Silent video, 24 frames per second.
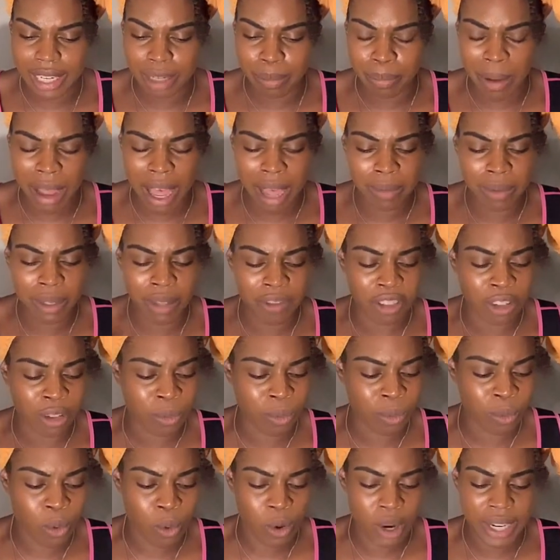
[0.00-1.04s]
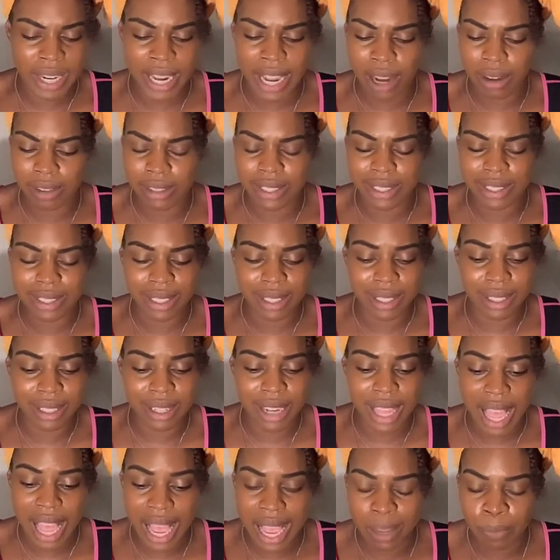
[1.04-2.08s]
You probably feel worn out. There's a
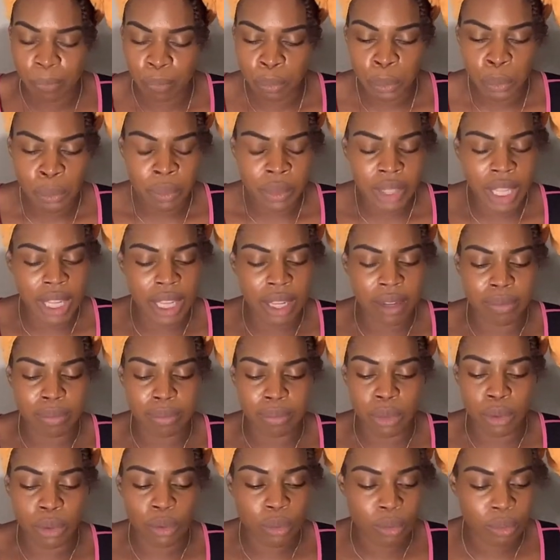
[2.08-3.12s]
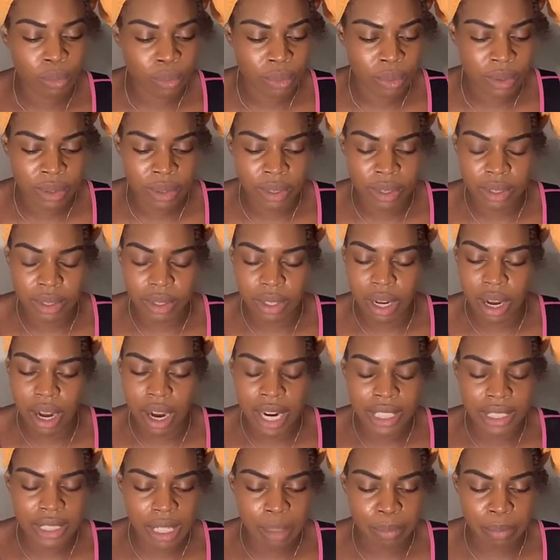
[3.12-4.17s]
lot of moon
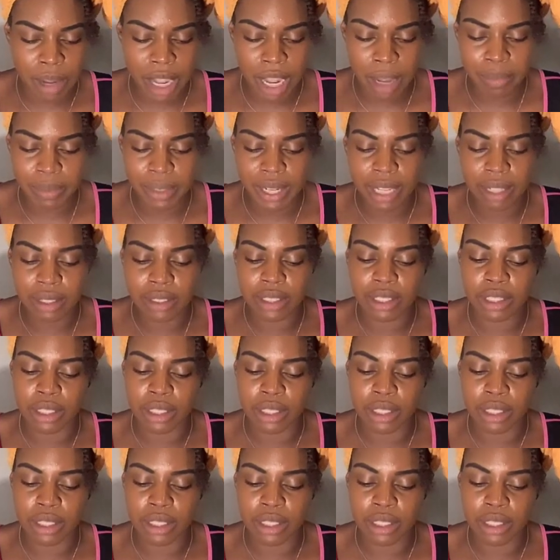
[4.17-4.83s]
cards that popped out.